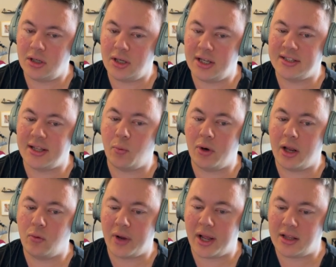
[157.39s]
is that when I
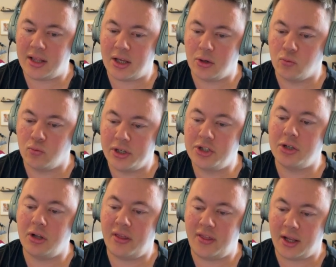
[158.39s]
read the
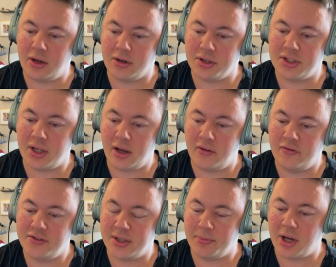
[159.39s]
original thinkers of
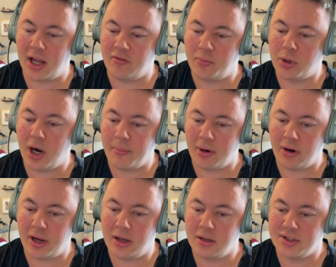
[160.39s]
some kind of
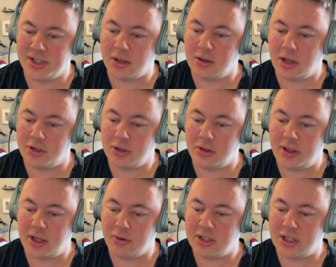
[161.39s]
primary psychological
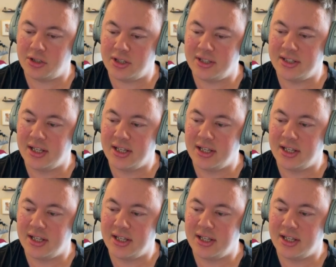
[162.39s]
theoreticians,